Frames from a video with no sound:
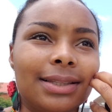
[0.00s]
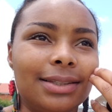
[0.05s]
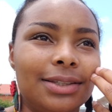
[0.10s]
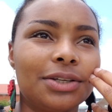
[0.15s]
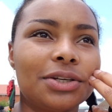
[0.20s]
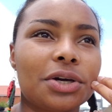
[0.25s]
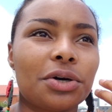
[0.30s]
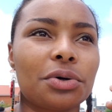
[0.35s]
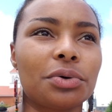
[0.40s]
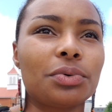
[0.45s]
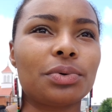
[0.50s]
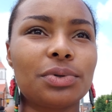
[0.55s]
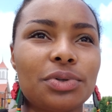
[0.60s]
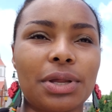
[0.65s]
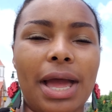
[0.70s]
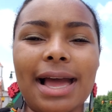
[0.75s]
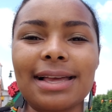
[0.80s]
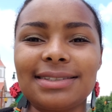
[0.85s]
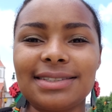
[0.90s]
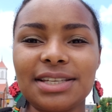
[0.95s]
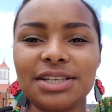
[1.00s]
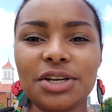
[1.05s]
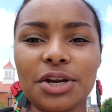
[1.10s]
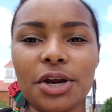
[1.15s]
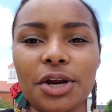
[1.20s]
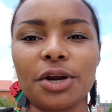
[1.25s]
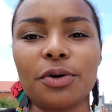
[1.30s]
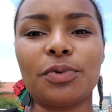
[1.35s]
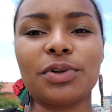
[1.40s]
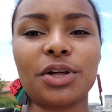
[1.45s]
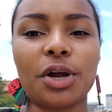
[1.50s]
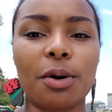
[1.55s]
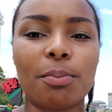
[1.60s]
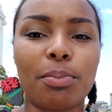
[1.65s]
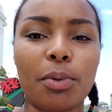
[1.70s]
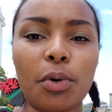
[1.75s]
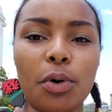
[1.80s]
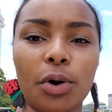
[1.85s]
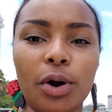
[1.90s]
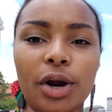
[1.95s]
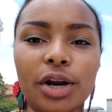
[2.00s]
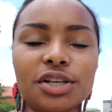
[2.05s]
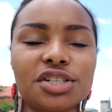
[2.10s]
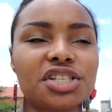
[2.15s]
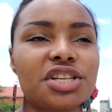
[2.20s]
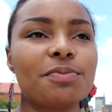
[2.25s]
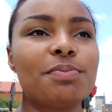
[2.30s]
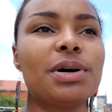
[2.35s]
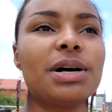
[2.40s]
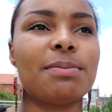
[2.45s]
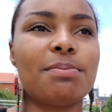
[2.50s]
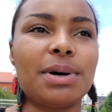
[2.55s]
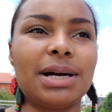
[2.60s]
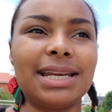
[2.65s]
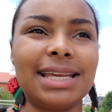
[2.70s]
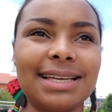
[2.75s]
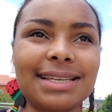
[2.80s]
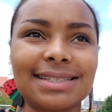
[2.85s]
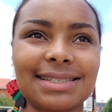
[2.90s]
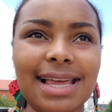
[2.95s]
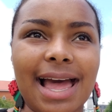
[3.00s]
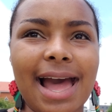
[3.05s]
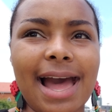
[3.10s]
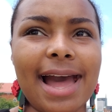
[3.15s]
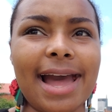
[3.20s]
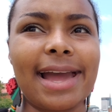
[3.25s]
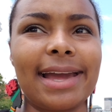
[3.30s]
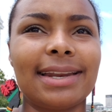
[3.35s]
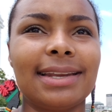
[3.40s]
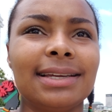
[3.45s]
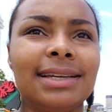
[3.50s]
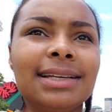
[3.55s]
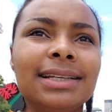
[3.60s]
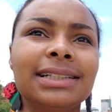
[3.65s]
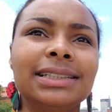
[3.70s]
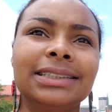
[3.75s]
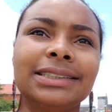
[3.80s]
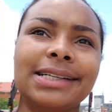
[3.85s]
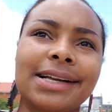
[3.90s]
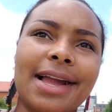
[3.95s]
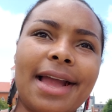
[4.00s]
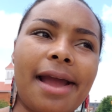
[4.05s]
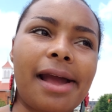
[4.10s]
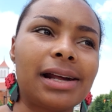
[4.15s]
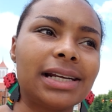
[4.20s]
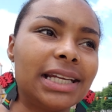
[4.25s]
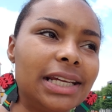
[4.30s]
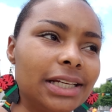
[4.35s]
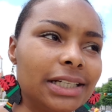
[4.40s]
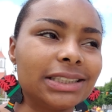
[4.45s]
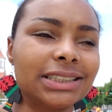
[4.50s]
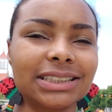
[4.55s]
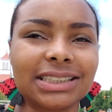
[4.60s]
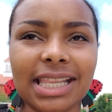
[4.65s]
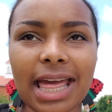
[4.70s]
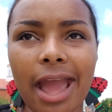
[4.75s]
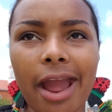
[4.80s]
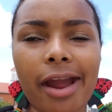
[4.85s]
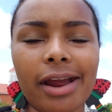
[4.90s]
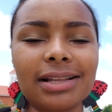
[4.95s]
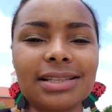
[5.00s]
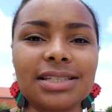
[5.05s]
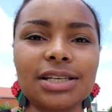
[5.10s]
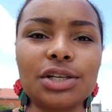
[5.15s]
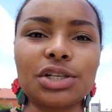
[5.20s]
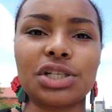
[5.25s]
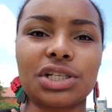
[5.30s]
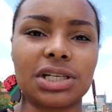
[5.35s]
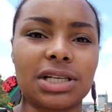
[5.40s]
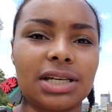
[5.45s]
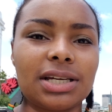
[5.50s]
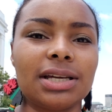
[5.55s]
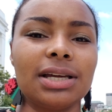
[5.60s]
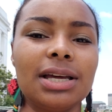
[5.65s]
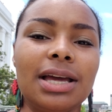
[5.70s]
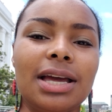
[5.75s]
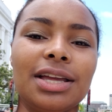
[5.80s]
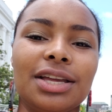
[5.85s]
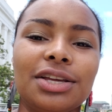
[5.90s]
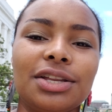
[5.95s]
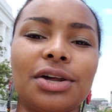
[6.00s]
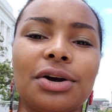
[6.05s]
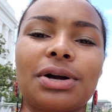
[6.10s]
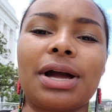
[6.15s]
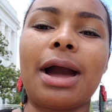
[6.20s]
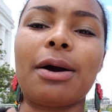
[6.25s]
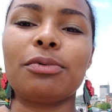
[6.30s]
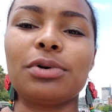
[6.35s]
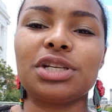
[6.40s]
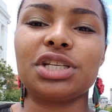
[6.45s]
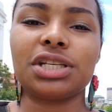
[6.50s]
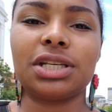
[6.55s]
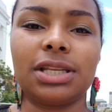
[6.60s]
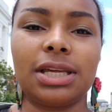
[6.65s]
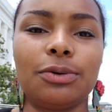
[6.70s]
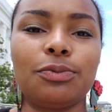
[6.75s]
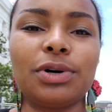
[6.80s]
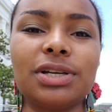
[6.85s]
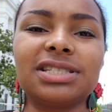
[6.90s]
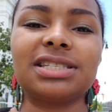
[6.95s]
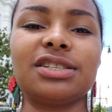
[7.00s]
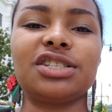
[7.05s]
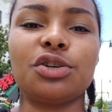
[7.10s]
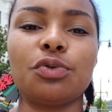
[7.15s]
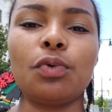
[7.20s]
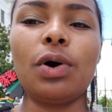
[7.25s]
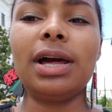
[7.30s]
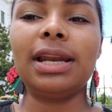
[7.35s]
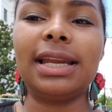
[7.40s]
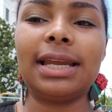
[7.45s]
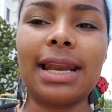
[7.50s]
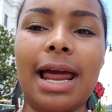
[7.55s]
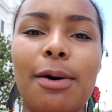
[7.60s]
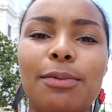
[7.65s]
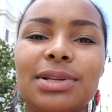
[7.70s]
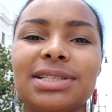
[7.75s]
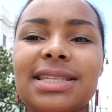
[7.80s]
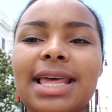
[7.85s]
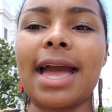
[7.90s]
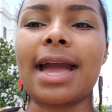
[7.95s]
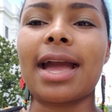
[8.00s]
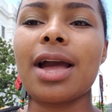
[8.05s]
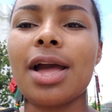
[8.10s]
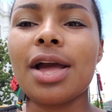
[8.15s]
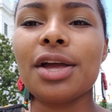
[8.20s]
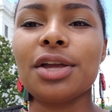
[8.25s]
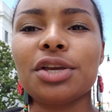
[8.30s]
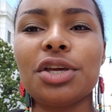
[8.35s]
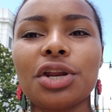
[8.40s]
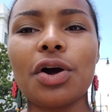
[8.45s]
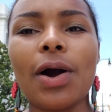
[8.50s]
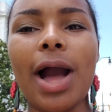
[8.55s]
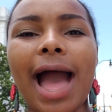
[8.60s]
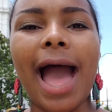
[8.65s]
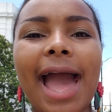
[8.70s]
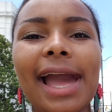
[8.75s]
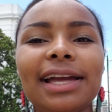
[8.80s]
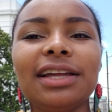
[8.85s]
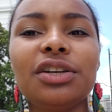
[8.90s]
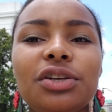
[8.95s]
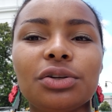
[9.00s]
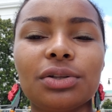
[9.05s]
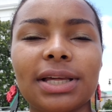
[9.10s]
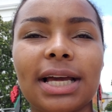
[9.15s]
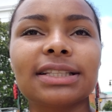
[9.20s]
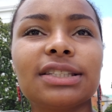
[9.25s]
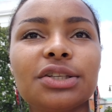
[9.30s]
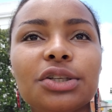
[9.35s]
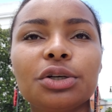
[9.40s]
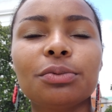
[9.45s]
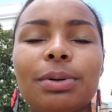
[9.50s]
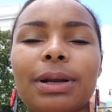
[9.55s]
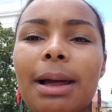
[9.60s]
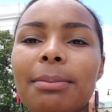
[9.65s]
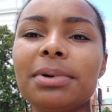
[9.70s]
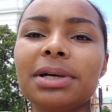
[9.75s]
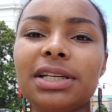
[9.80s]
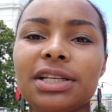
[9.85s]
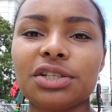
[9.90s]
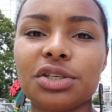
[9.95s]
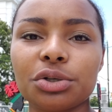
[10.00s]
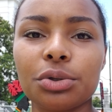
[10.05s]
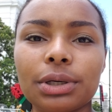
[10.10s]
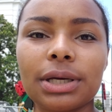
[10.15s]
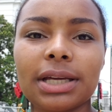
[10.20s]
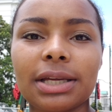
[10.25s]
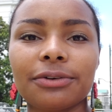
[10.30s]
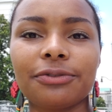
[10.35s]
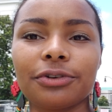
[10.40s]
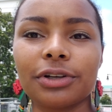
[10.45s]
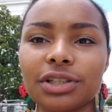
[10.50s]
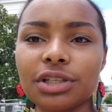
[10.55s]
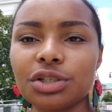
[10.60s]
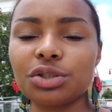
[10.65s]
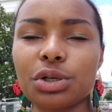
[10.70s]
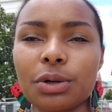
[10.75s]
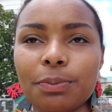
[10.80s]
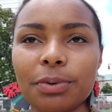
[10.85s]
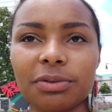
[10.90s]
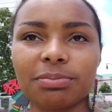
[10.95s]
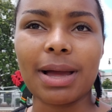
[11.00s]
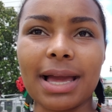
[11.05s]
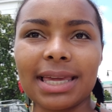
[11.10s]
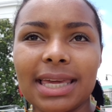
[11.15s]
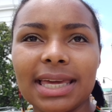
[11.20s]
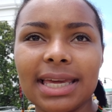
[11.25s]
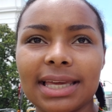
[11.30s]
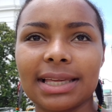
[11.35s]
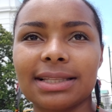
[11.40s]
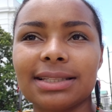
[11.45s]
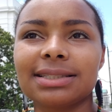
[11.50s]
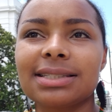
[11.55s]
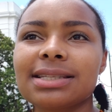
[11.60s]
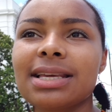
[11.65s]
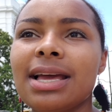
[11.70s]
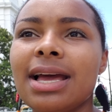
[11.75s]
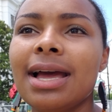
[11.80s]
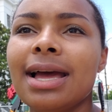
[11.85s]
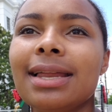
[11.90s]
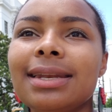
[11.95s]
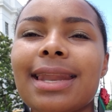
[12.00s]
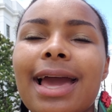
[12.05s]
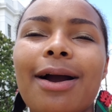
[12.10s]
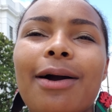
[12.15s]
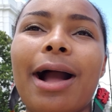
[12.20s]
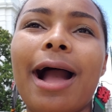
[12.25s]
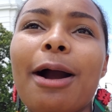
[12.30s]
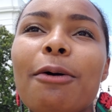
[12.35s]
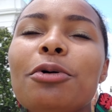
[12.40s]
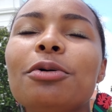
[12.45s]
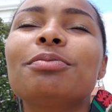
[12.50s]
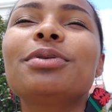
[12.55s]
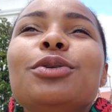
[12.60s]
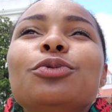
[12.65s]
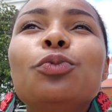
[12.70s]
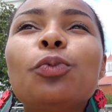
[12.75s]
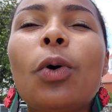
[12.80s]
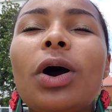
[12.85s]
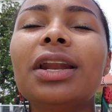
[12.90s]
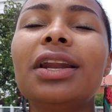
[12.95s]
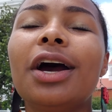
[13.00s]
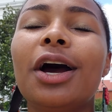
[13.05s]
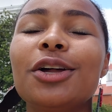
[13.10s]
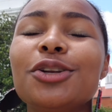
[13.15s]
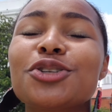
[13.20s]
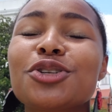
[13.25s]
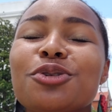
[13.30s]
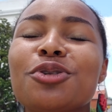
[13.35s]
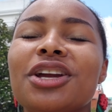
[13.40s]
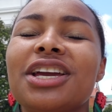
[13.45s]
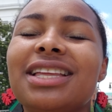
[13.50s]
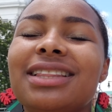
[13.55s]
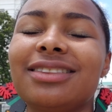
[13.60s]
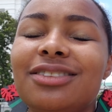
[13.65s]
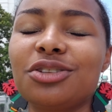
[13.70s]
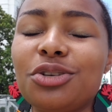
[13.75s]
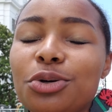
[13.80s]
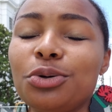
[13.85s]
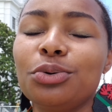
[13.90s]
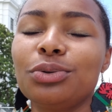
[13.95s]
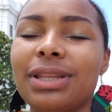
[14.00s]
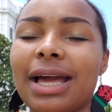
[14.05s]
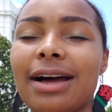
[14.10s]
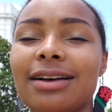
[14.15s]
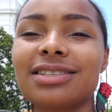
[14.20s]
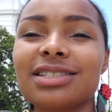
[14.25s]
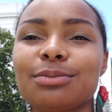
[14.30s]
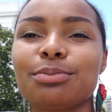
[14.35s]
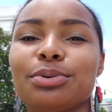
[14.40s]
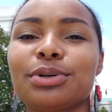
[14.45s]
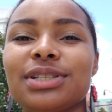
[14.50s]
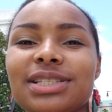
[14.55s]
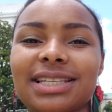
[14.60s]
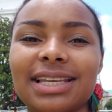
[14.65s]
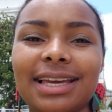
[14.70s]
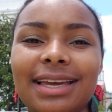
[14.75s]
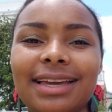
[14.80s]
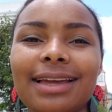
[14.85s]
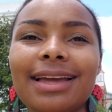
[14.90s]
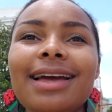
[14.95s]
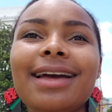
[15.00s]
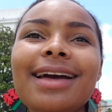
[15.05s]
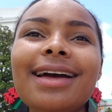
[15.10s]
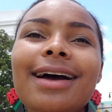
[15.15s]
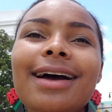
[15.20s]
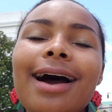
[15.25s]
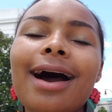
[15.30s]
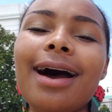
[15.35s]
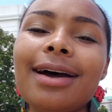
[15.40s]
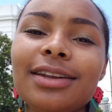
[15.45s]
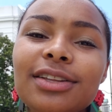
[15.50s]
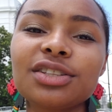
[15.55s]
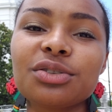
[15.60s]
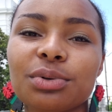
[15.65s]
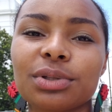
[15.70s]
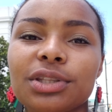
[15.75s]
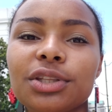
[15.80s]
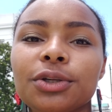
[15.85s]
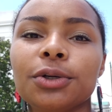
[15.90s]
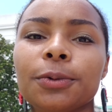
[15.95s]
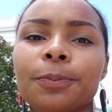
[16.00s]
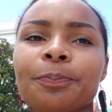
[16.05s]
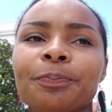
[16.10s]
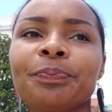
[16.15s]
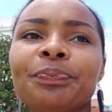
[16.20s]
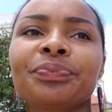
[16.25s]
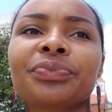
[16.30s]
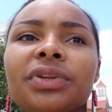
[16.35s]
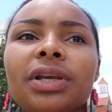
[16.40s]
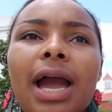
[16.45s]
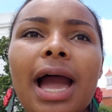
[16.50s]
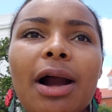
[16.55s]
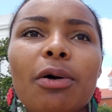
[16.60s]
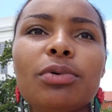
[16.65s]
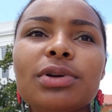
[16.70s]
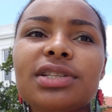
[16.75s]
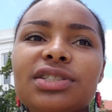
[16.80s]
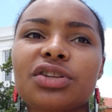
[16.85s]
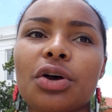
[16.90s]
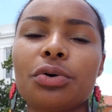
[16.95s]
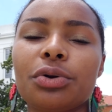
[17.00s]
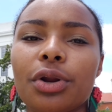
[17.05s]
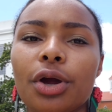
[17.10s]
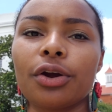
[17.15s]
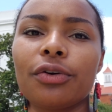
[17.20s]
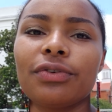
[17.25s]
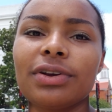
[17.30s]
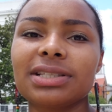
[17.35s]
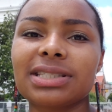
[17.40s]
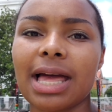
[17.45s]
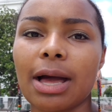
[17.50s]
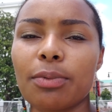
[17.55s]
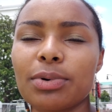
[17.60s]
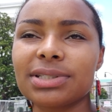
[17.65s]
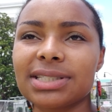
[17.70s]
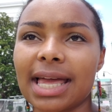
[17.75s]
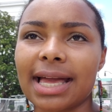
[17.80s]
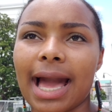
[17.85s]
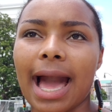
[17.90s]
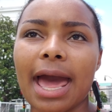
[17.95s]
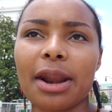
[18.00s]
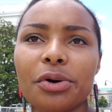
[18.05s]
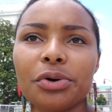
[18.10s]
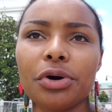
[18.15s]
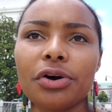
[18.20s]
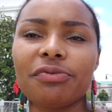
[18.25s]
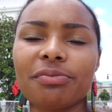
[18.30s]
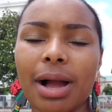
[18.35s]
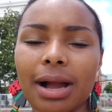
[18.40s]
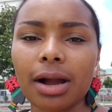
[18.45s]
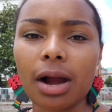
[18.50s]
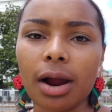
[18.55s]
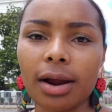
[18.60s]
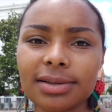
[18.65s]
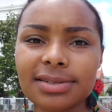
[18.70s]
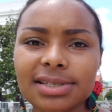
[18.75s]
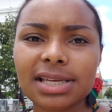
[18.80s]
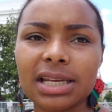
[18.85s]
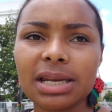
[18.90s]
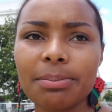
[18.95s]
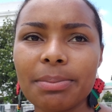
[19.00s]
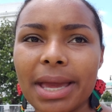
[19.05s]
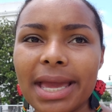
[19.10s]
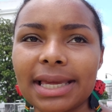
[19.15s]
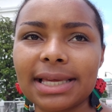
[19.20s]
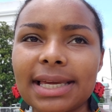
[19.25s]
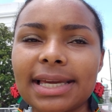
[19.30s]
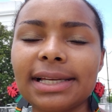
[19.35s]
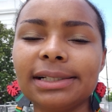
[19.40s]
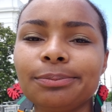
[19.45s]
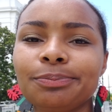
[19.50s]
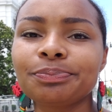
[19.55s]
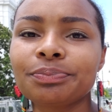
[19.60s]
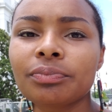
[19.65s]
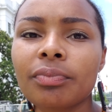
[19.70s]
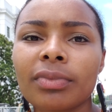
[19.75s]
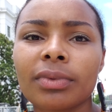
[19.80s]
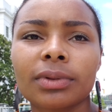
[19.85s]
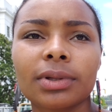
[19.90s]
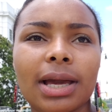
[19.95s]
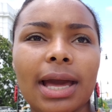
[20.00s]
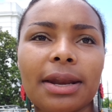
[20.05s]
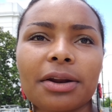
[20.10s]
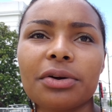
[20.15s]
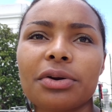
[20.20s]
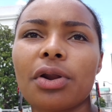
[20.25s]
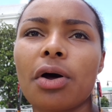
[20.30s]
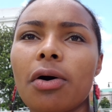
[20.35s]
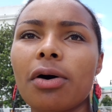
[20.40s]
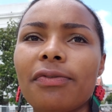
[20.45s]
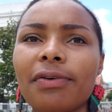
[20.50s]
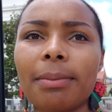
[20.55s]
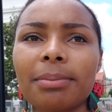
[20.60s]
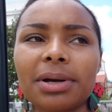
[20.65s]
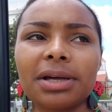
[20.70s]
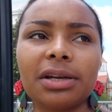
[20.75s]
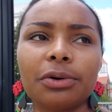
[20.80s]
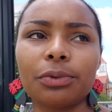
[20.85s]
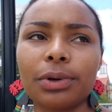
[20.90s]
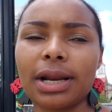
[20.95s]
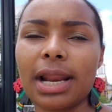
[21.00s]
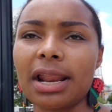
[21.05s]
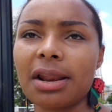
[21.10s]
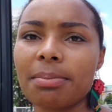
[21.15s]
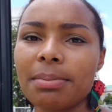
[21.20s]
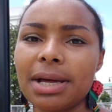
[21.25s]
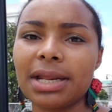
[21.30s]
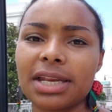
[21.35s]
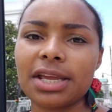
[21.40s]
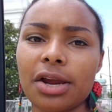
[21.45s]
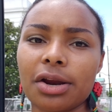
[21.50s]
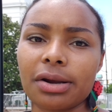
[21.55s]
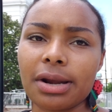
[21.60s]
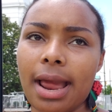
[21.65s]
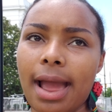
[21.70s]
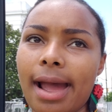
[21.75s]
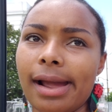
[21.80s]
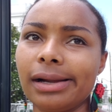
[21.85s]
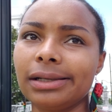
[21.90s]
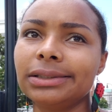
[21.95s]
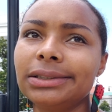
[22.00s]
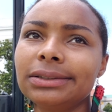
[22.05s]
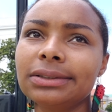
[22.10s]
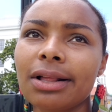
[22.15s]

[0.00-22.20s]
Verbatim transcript: you know, I seen her with her board. She put money aside here or there until she, you know, got what she, it was that she wanted. And I was like, you know, I can do that too, but I'm going to do it for this trip with my kids. Now, I will be 102,000% honest with you. I was so nervous. I was like, I don't know if my car is going to make it. I don't know if I'm going to run out of money or not.